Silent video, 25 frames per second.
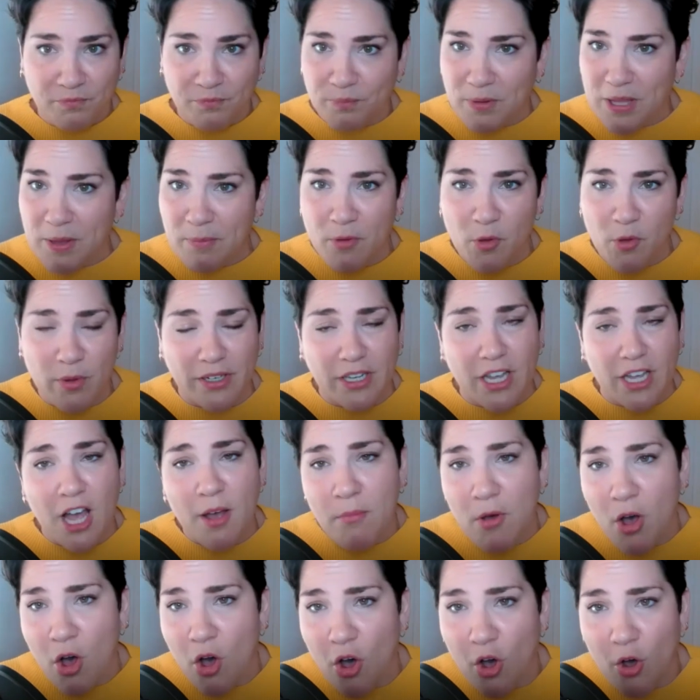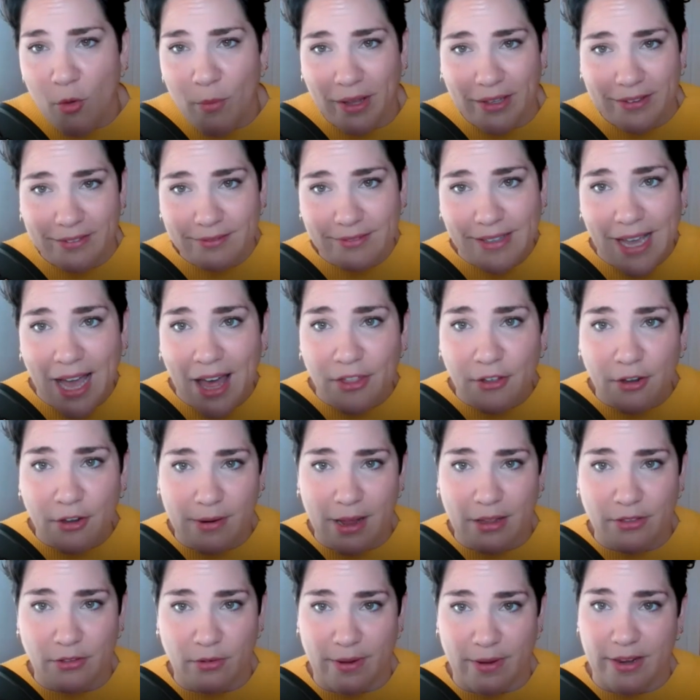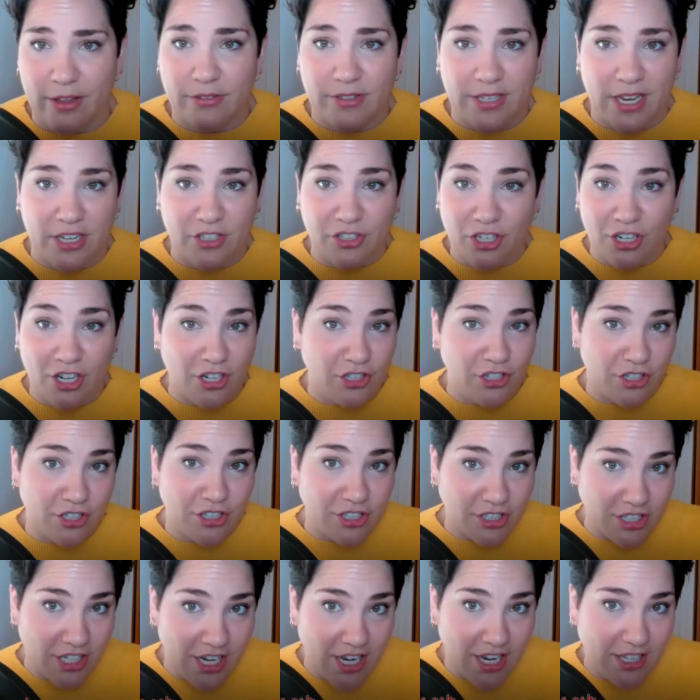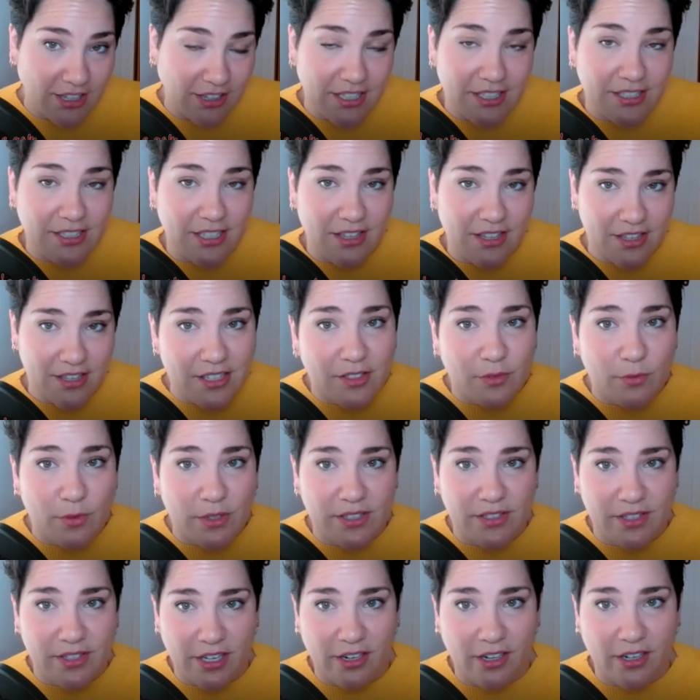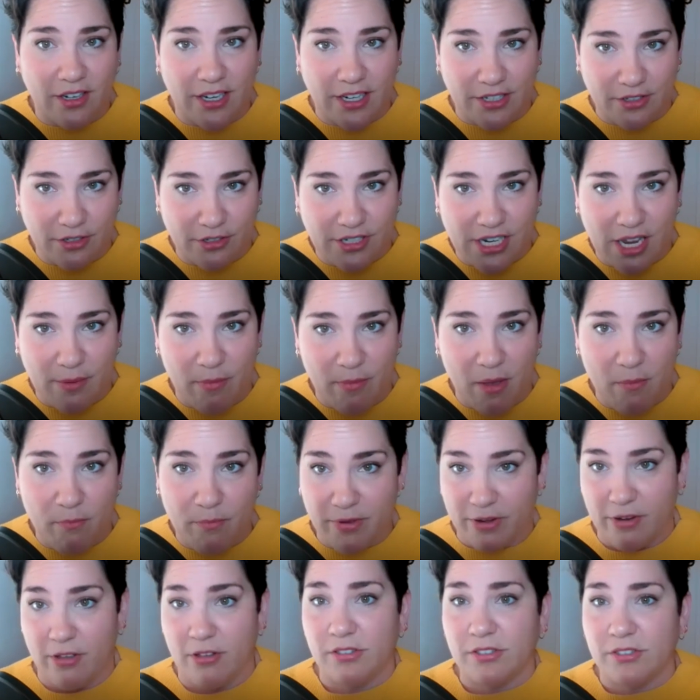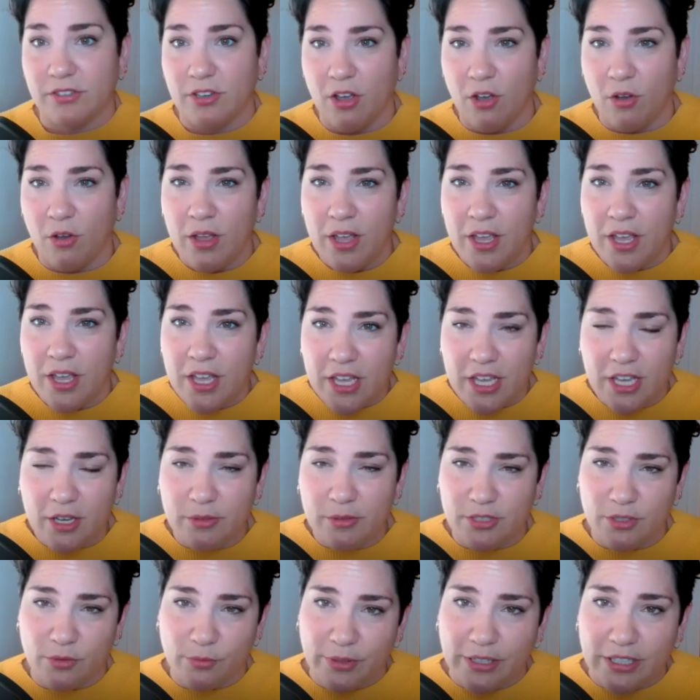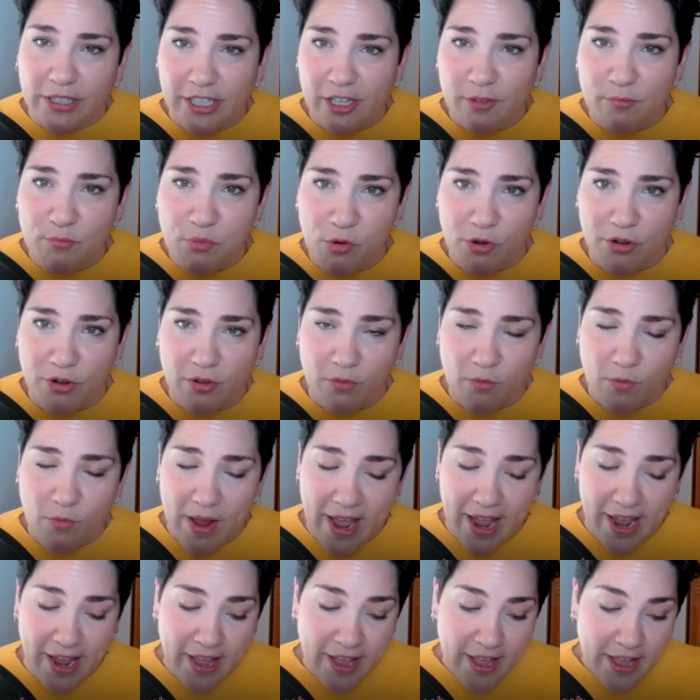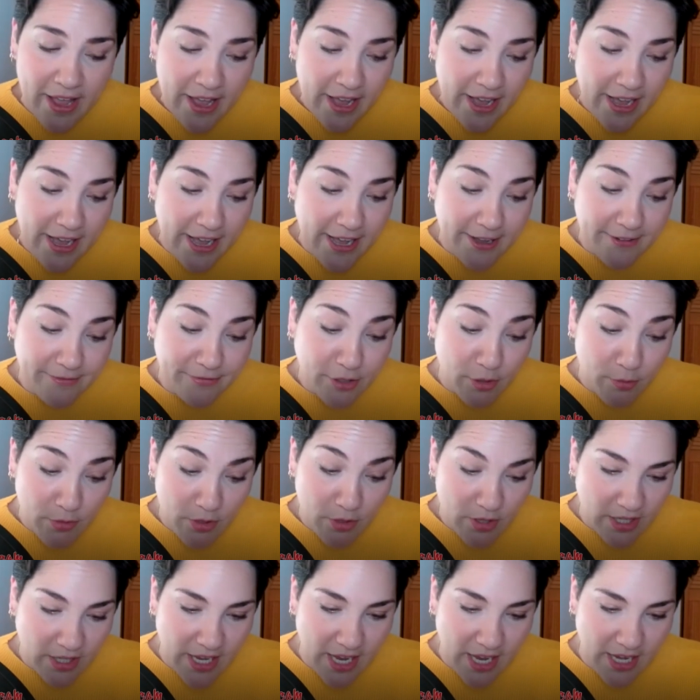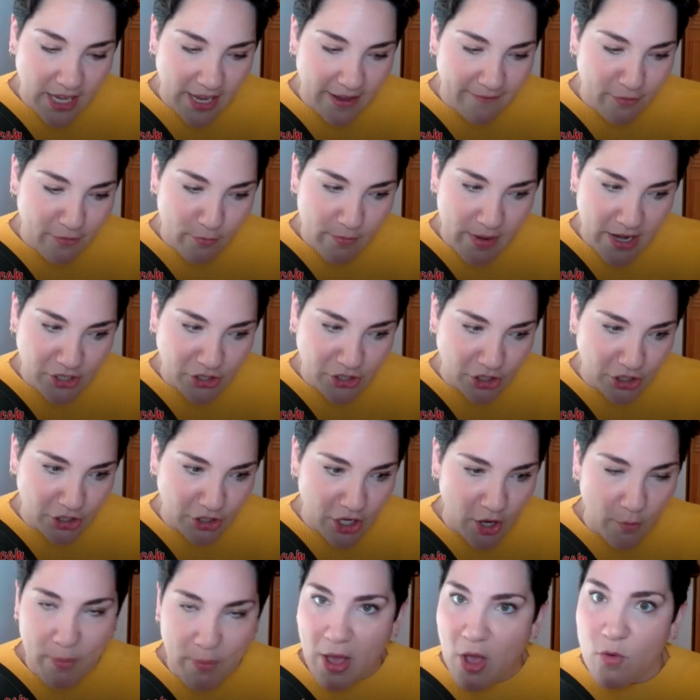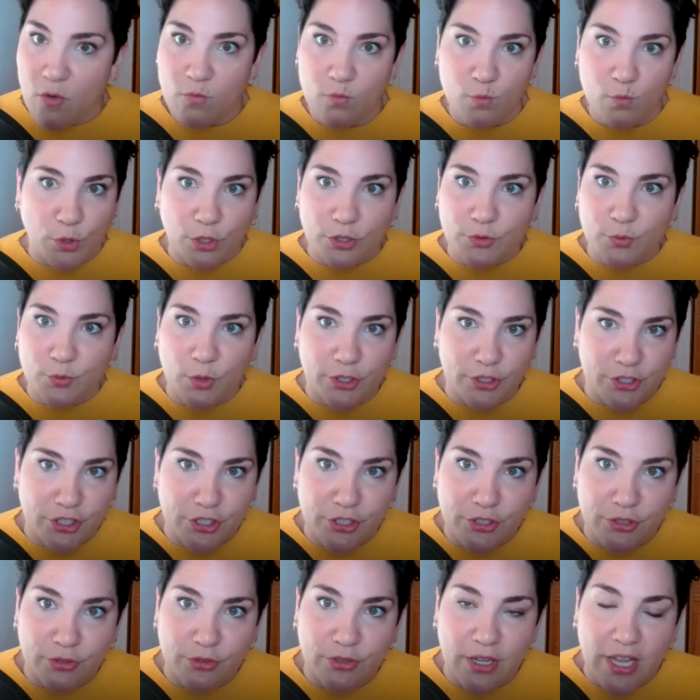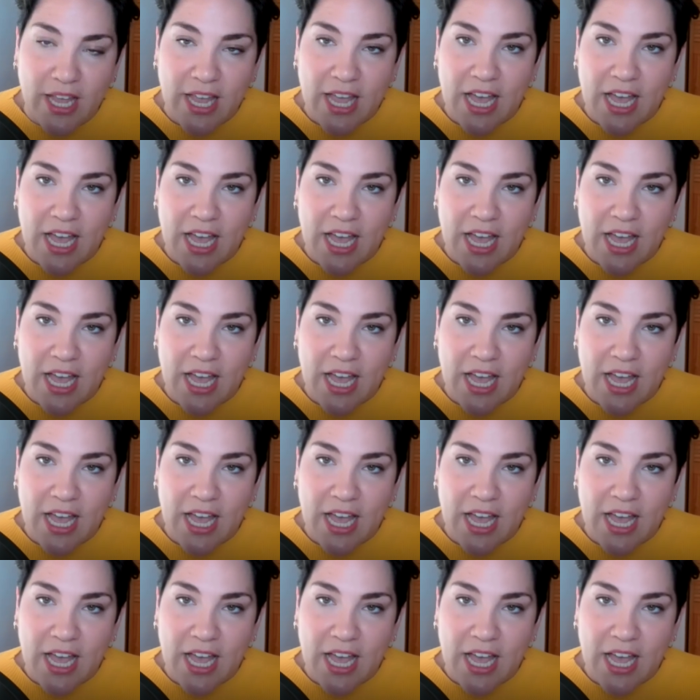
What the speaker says: people would come home and gather around the radio station and just sit and listen. This was their entertainment, but also it was a really important way of communicating information about World War II.